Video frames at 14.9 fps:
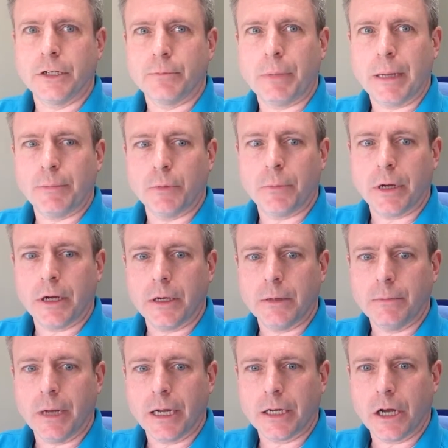paper by
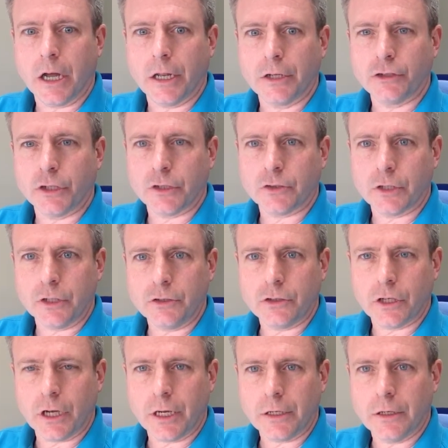my colleague Jess
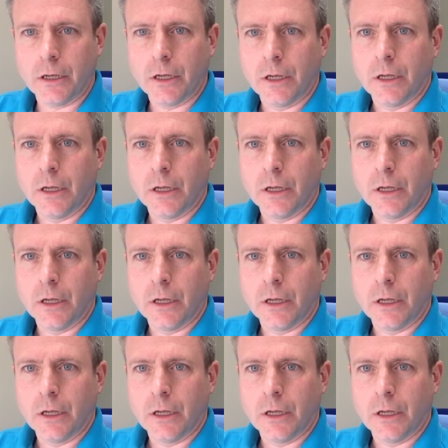Sunshine,